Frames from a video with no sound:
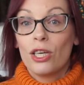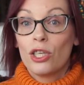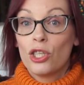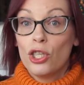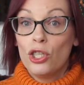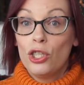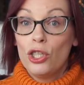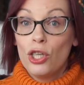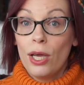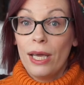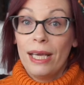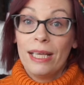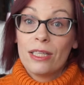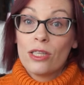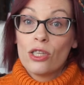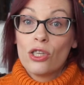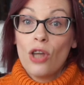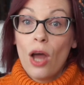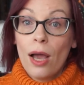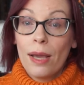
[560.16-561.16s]

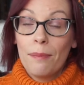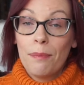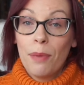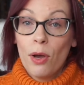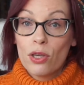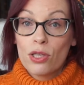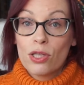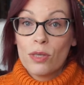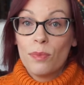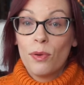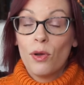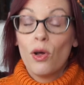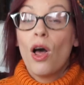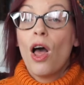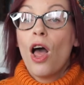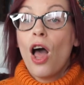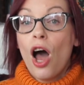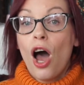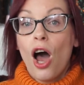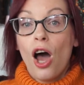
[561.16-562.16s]
it's not impossible.
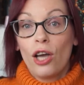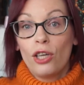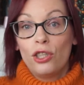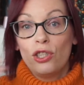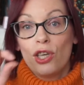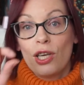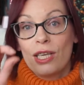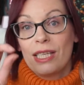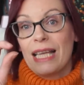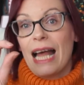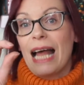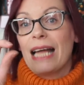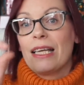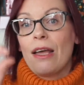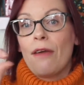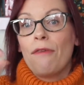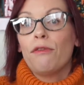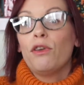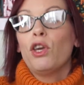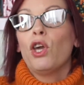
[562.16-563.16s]
I just add
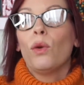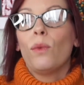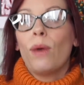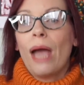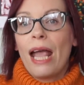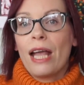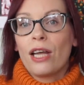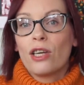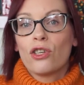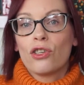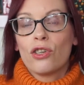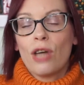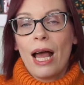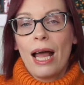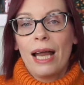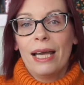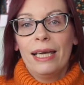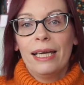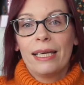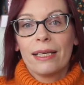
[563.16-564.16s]
a few extra
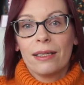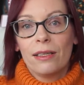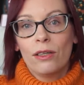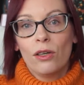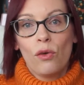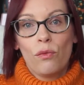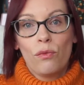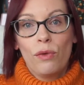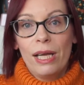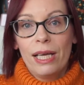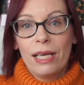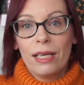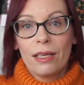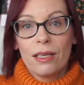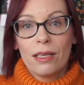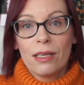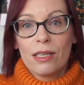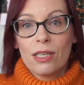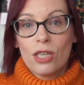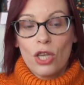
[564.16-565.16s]
little
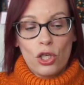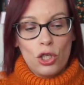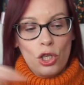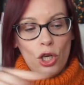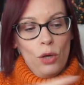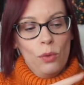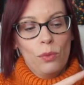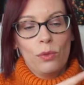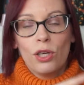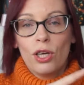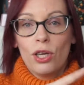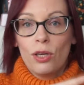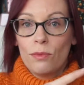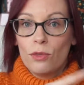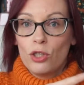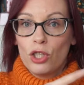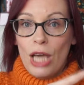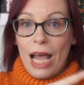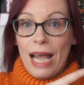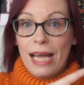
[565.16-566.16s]
rings to the
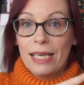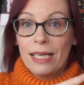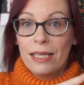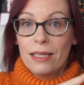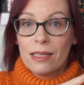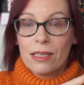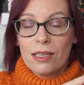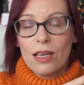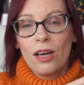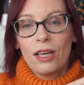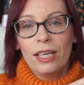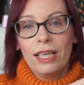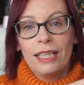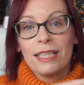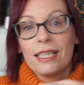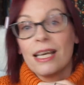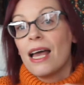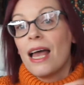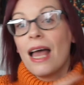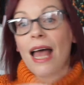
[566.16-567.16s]
chain
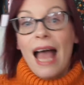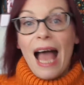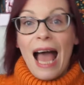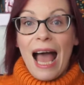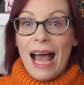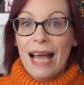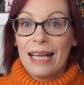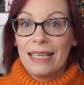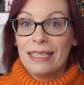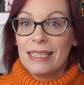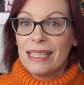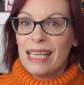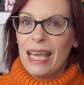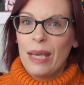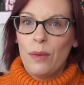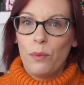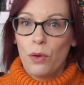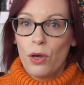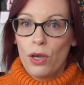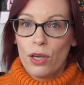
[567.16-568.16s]
inside, and
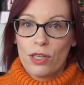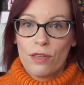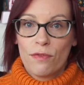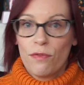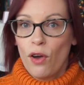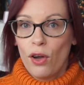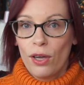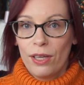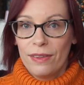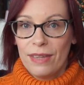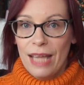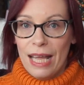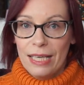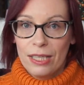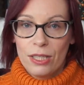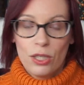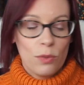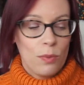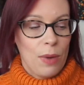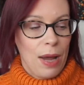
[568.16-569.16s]
it works fine
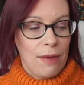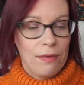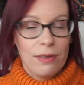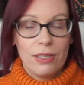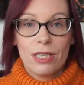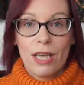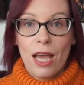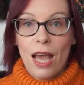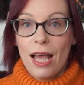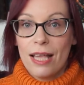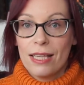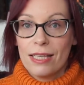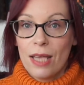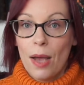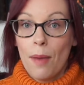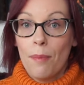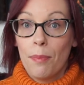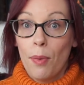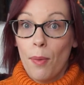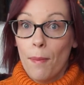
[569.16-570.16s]
then to wear it as
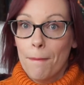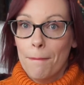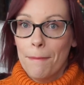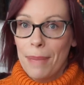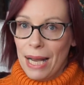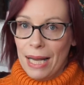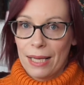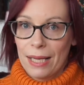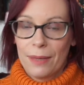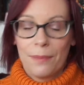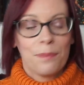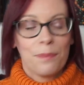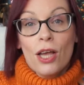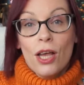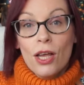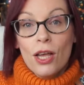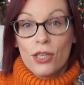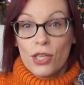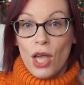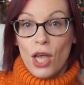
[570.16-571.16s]
a bum bag.
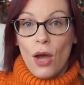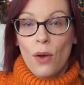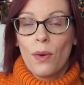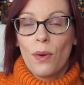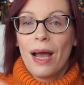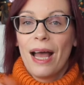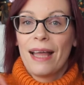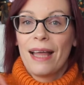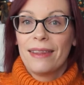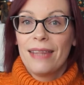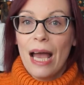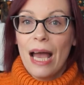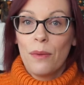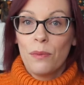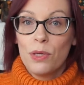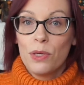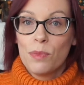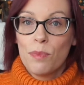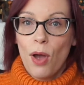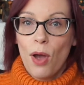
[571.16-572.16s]
So that
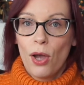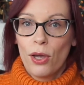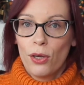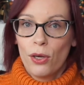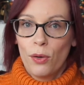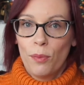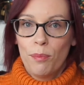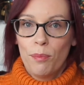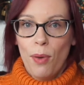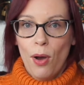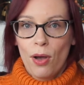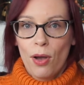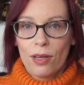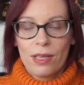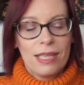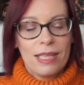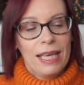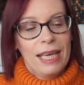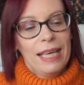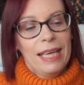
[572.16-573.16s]
was my
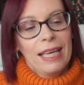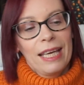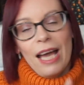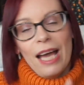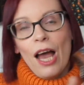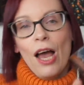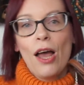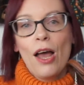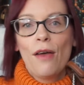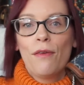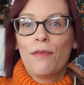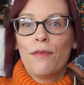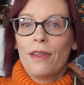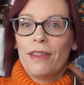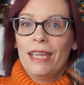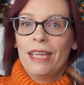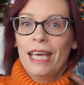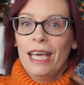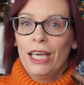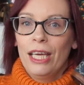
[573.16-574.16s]
unboxing of
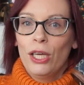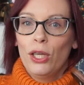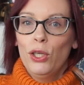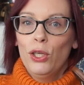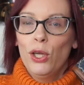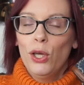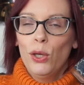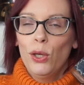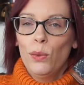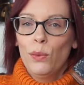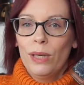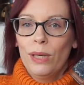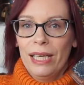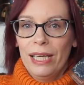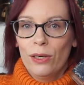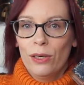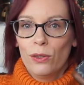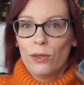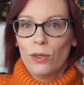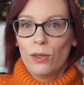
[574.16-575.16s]
the new
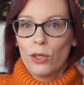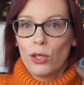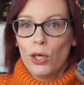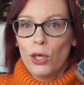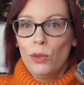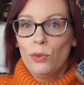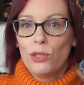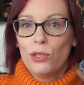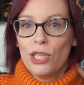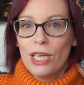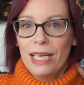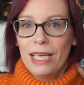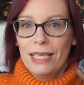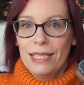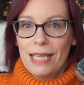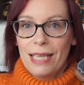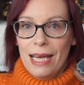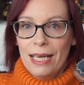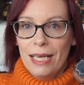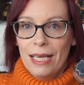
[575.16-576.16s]
little Gucci
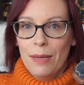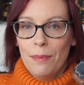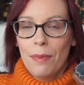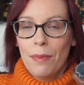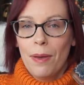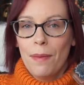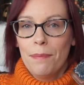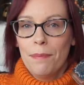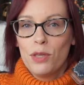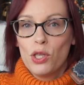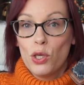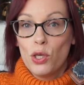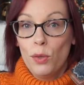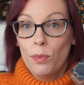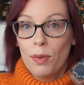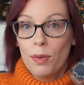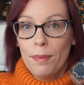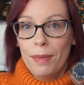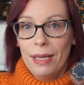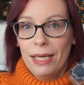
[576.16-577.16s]
denim
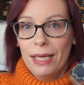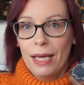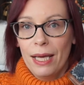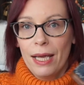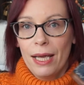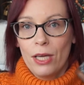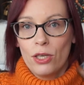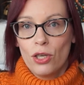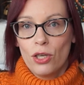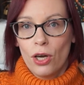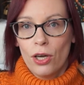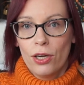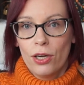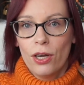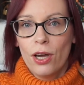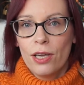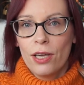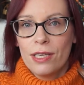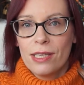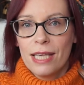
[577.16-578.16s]
super mini
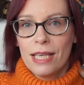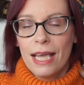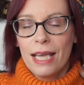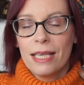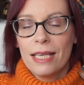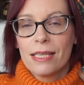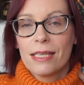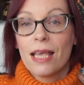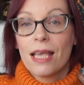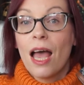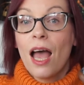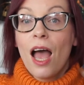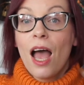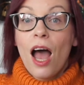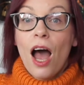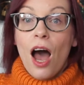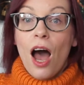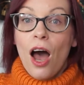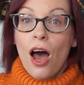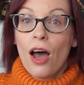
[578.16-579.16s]
Dionysus.
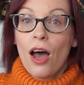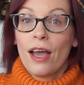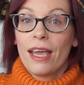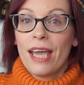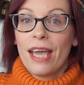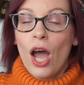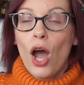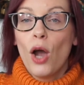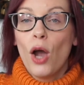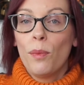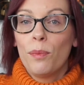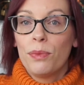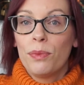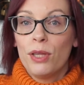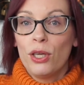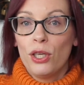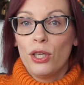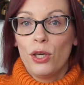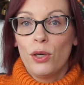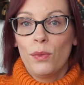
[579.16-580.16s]
I hope
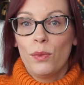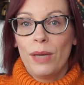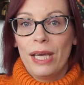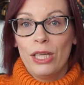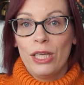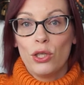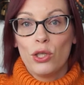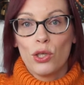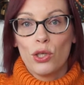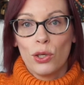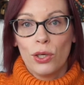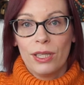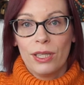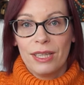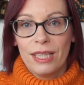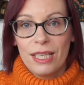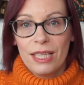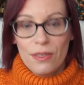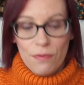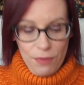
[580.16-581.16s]
that you
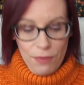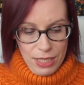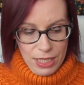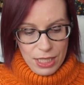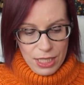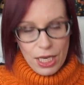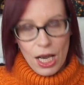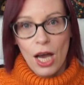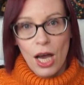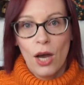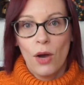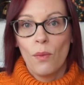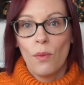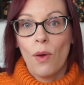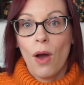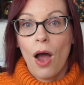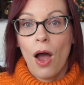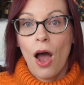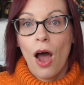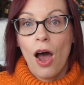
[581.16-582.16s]
enjoyed this
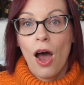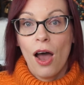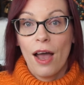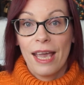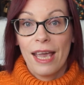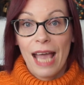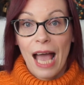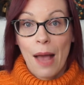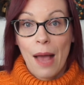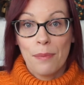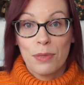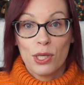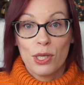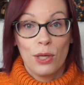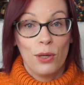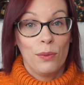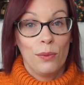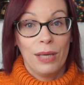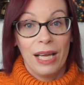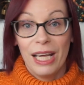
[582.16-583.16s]
video. I
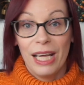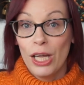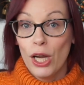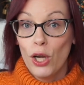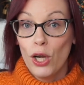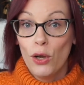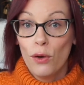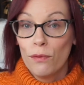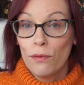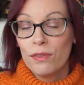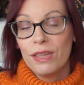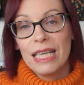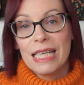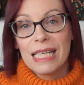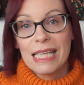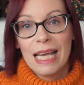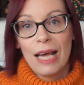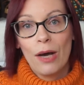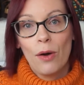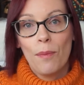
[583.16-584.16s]
absolutely love
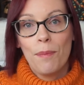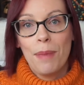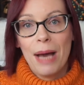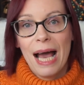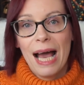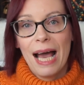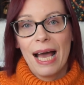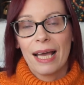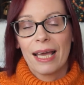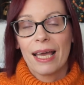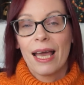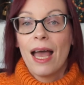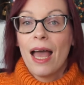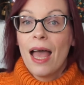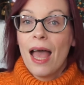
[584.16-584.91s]
this little bag,